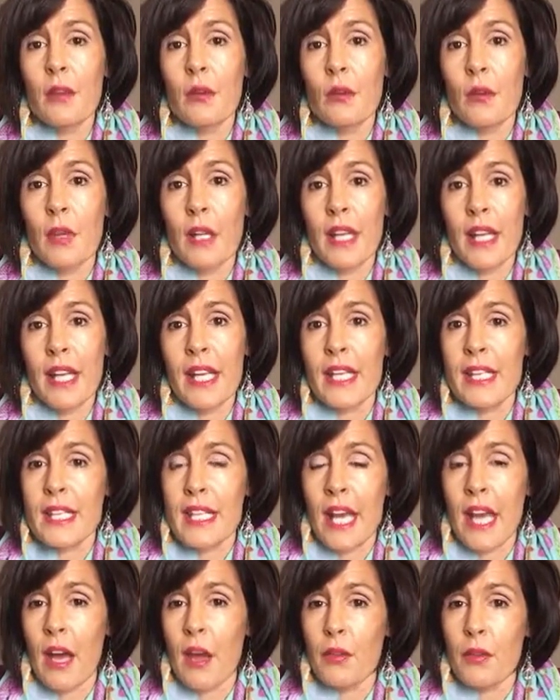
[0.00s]
relate
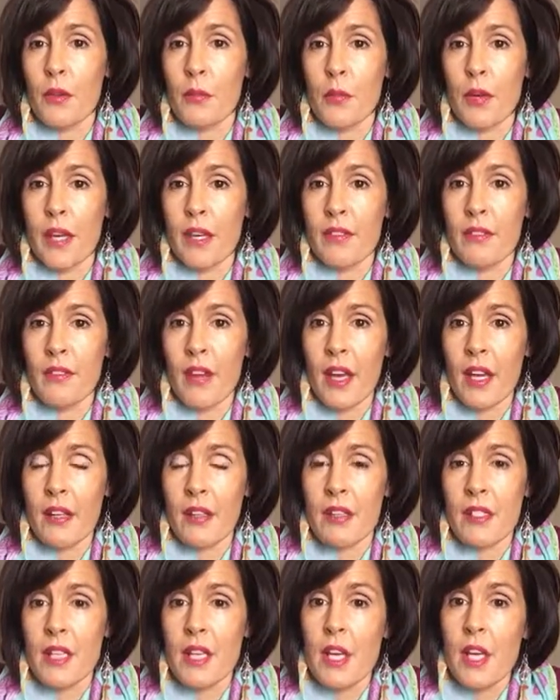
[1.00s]
to how the brain
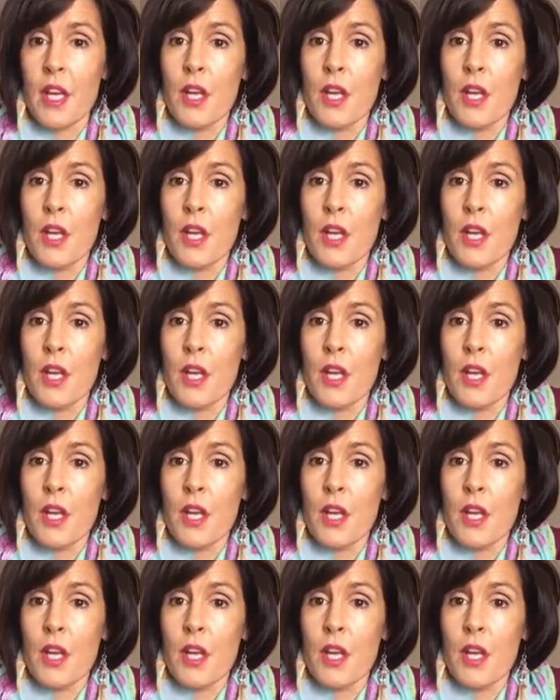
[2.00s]
fires.